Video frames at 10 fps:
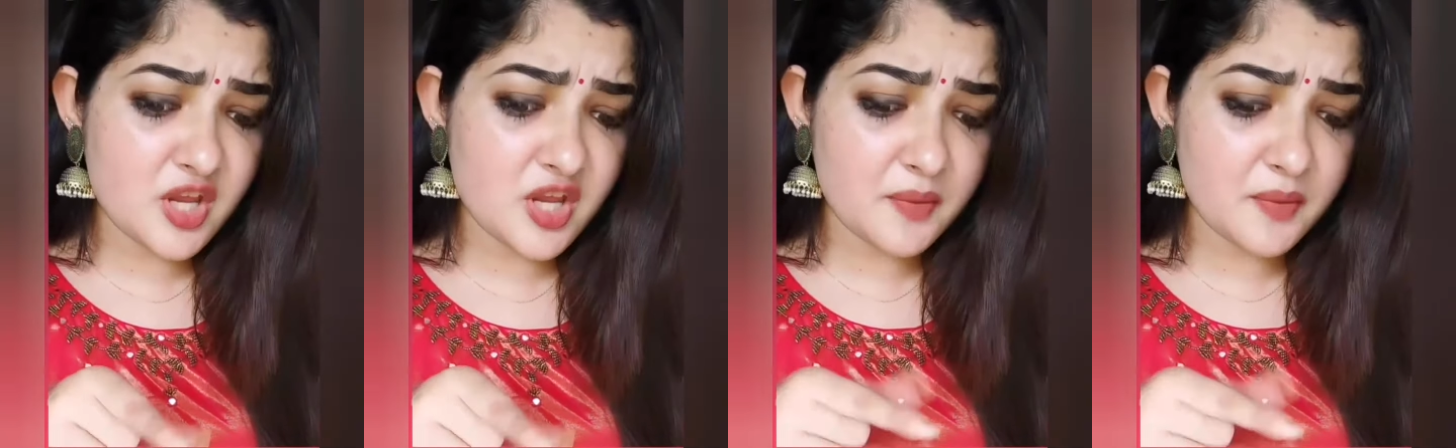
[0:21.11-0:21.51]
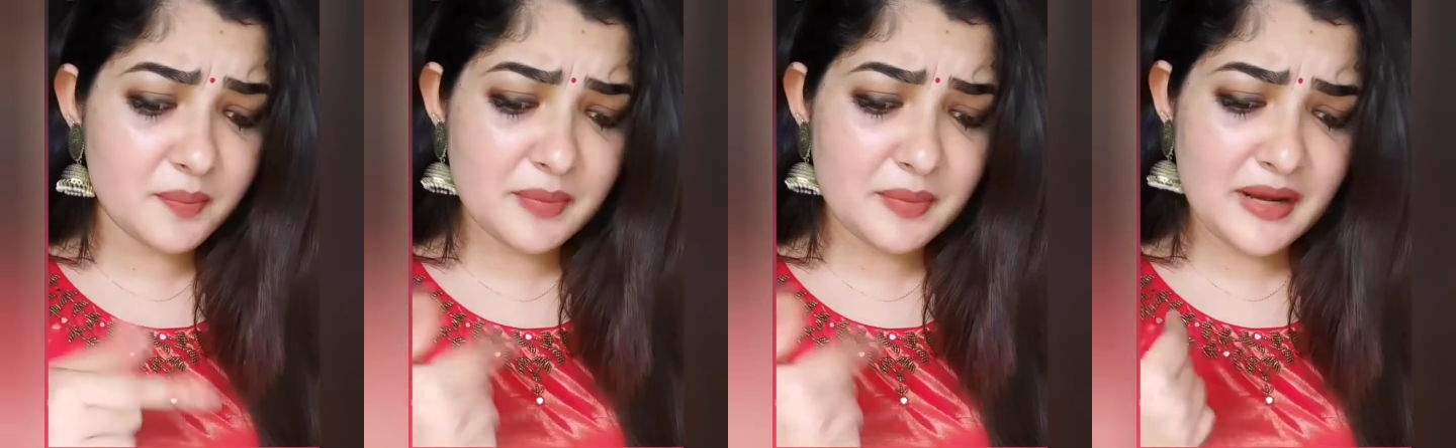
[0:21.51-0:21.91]

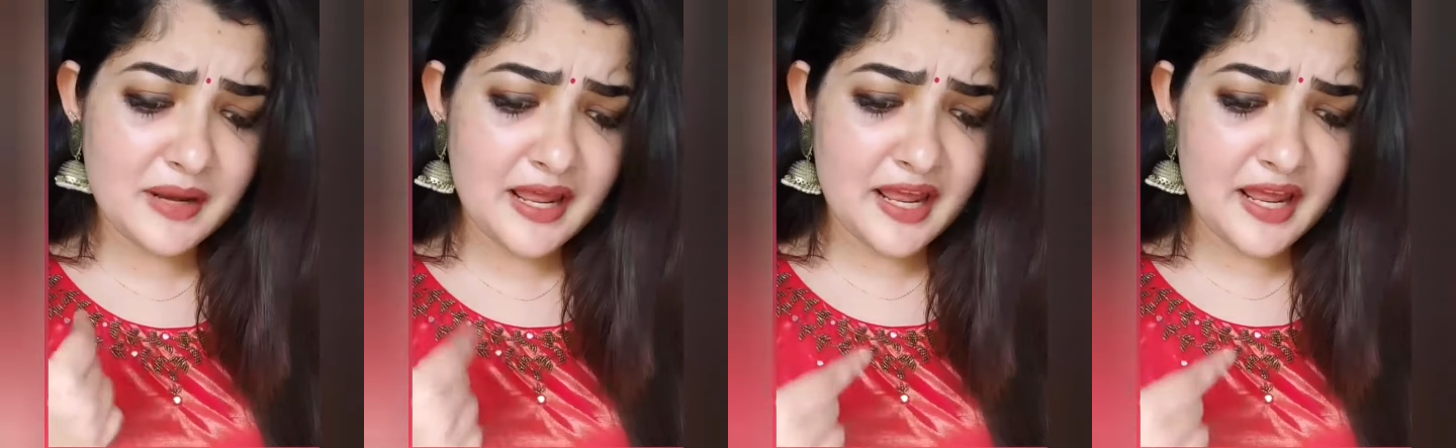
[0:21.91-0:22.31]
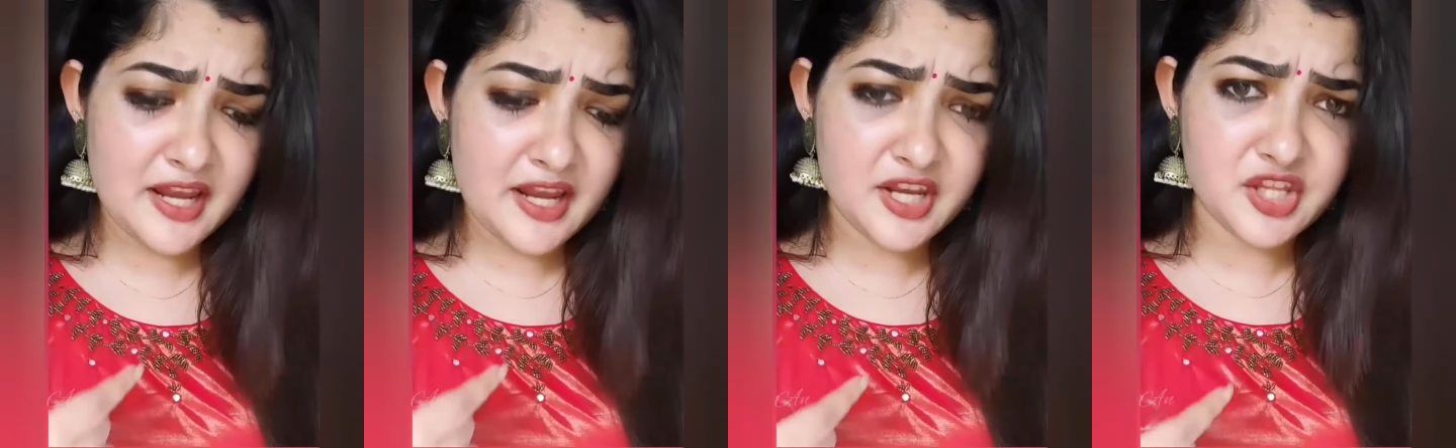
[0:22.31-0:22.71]
Later she acted in
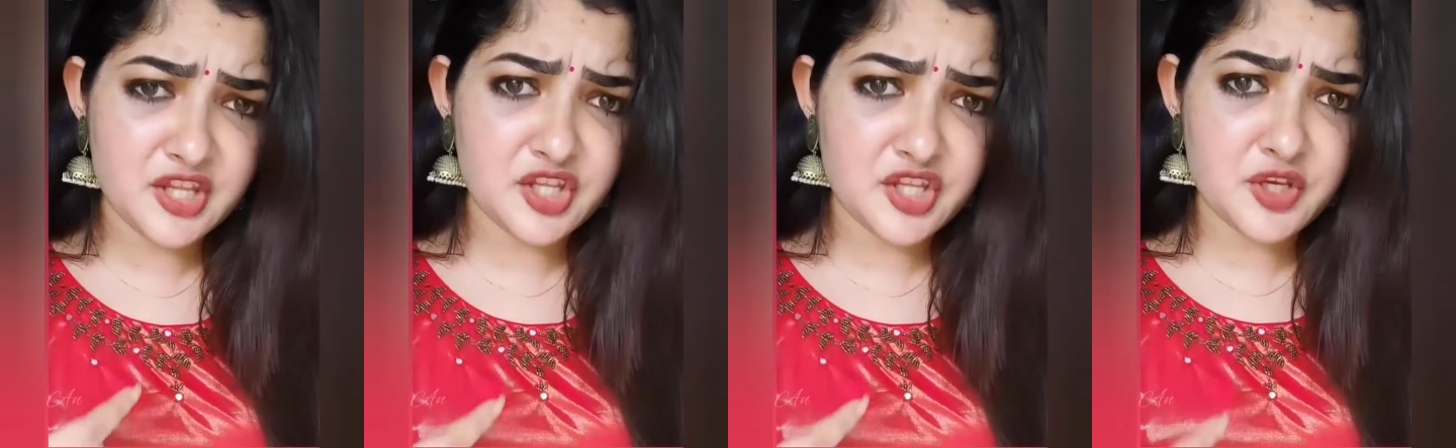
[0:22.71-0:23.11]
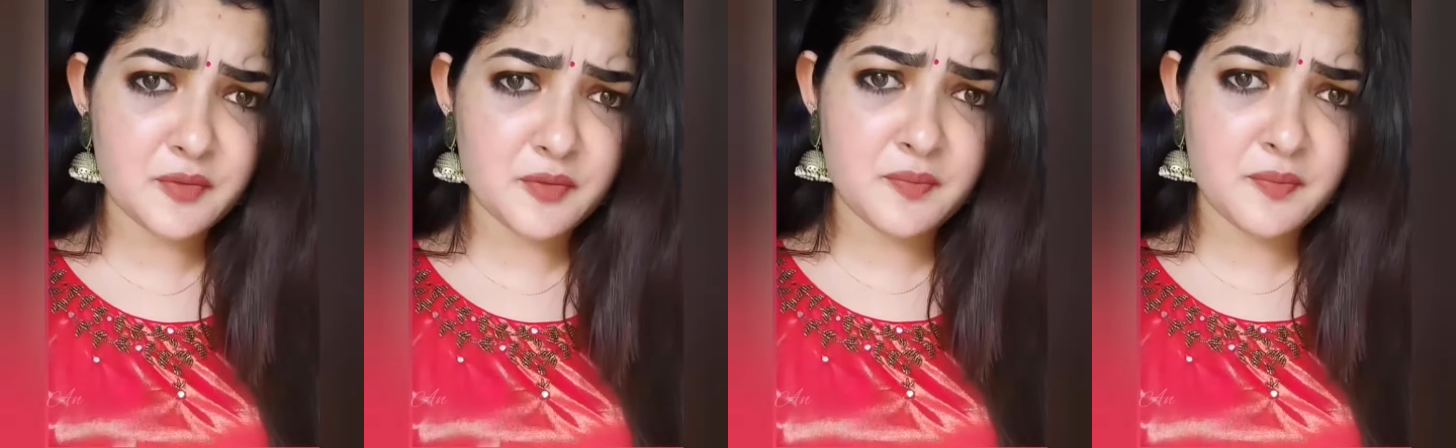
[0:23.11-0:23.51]
the film
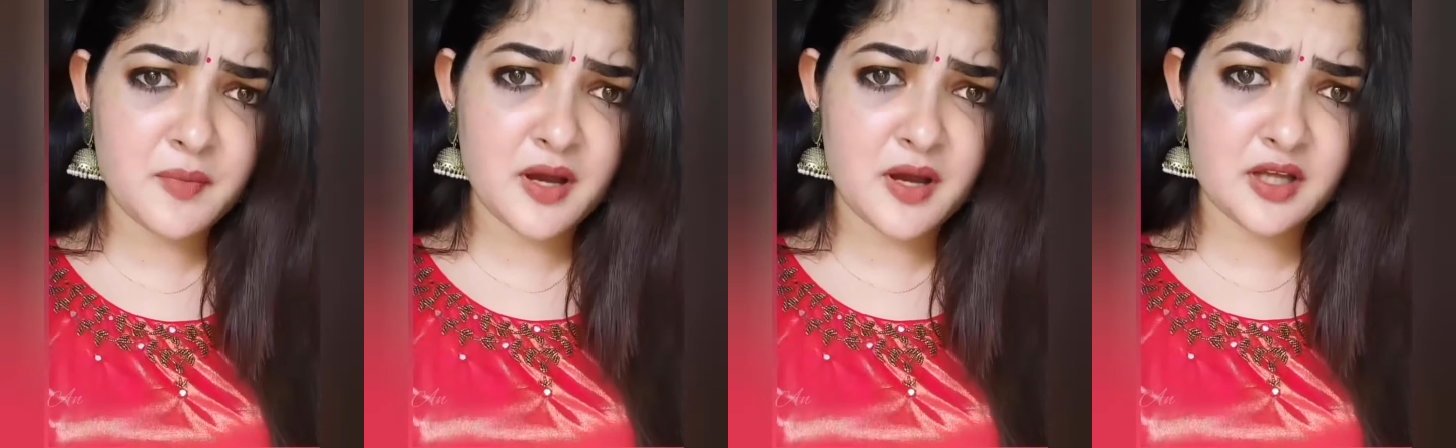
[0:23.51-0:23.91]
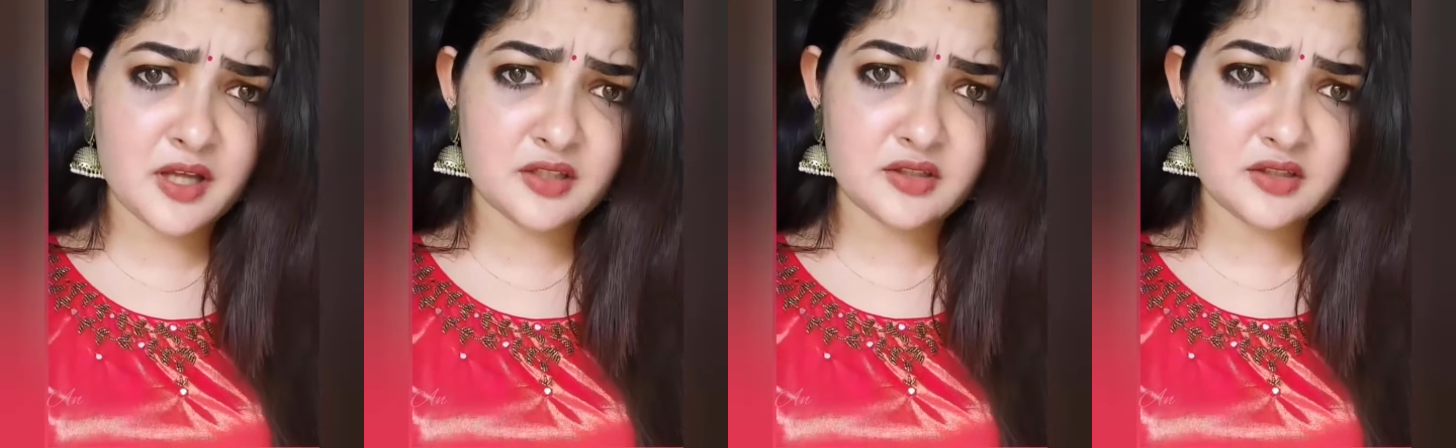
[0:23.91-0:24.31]
Humayunadi
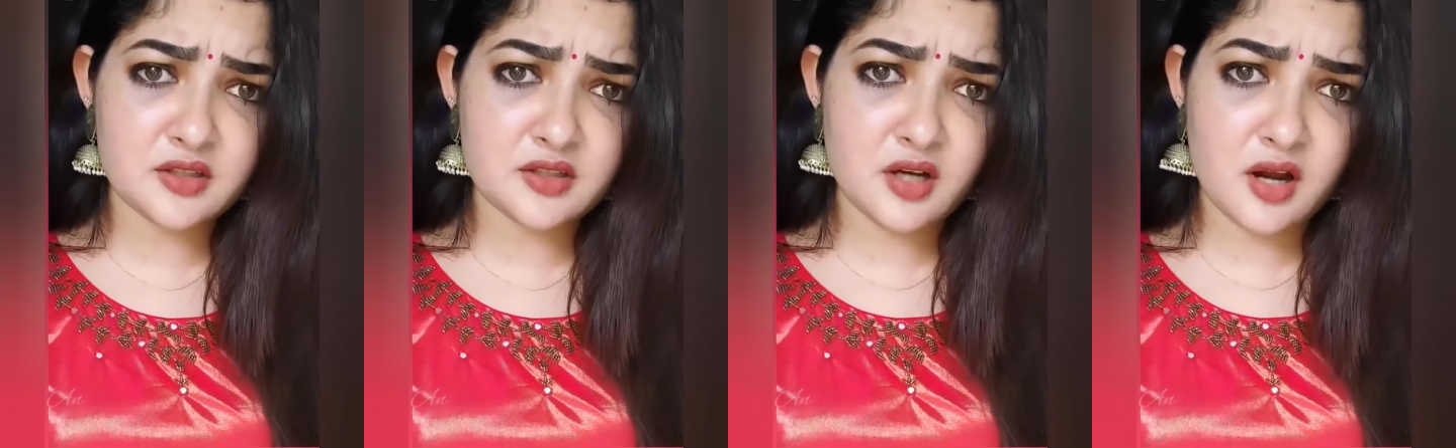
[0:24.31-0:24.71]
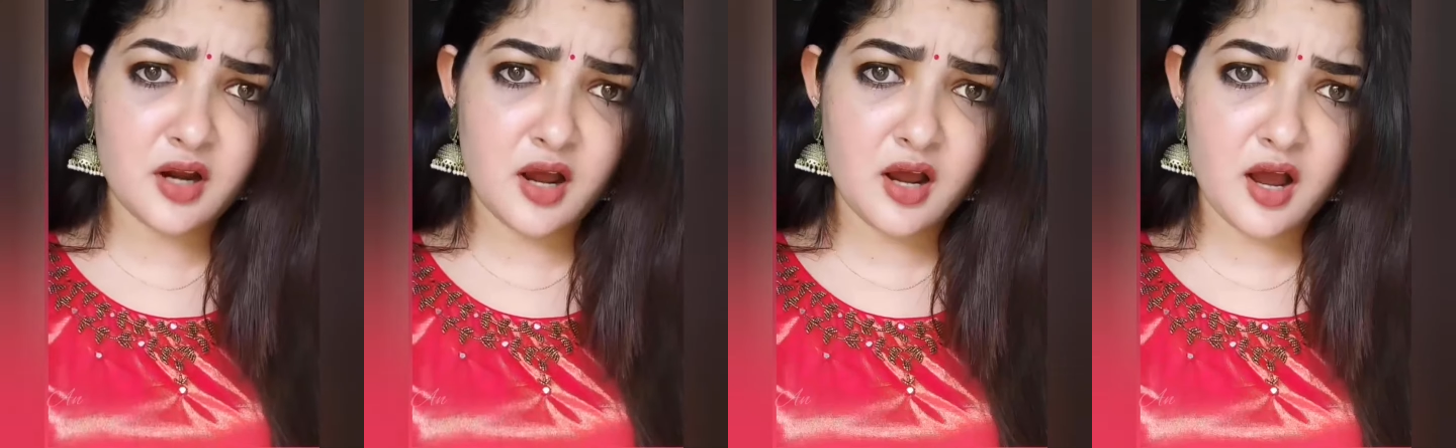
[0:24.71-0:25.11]
directed by Ashiq
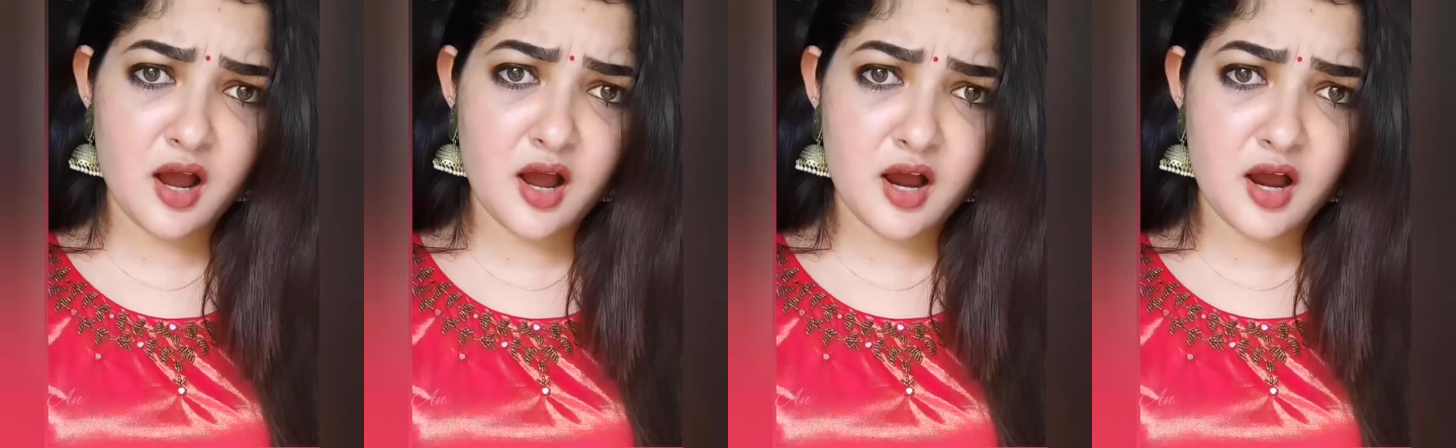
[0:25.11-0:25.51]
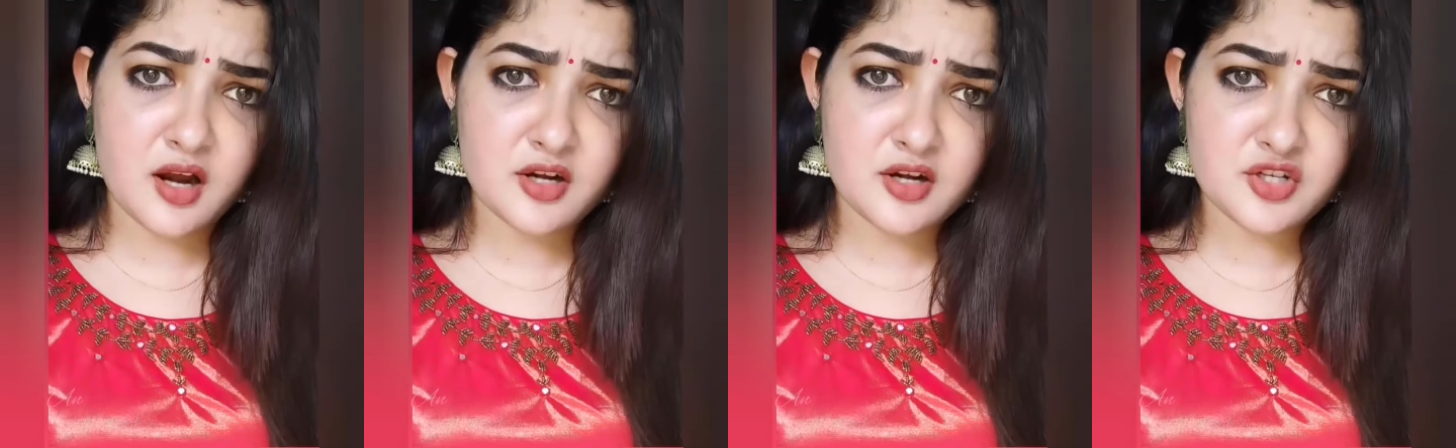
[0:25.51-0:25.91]
Abu in
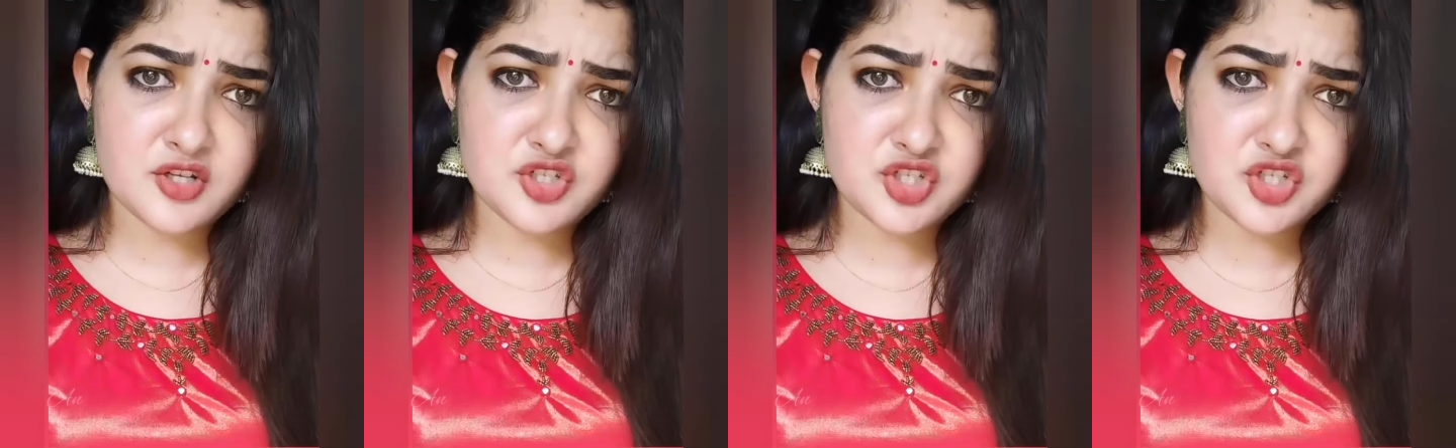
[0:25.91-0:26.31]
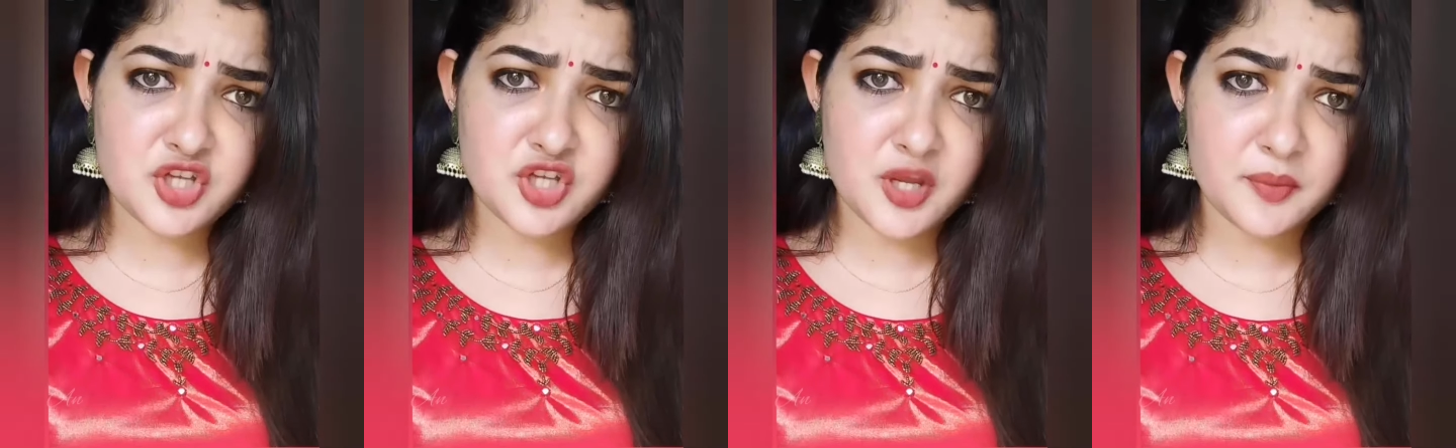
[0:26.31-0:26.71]

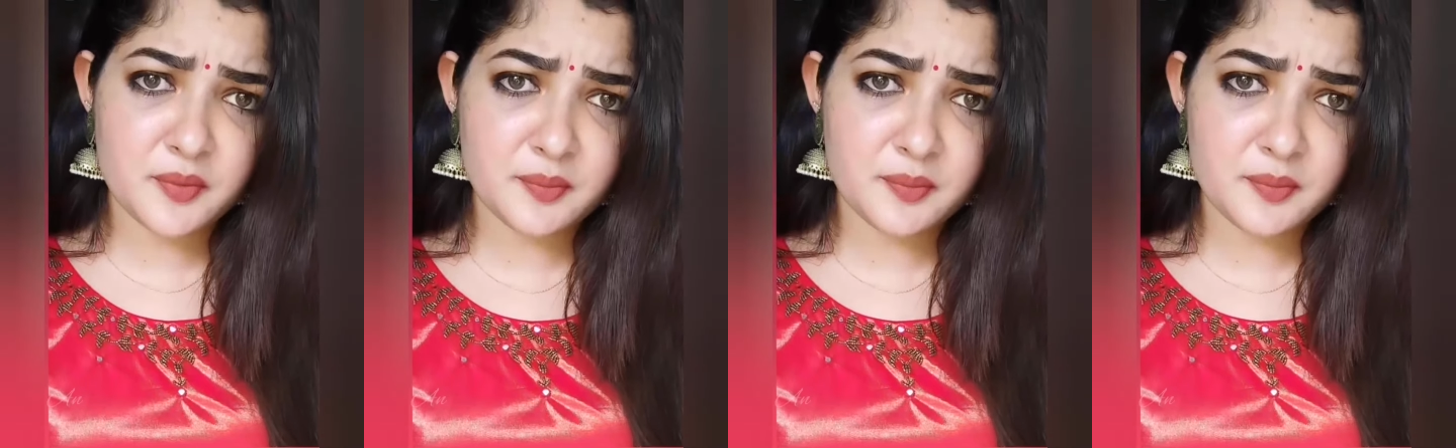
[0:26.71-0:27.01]
2017.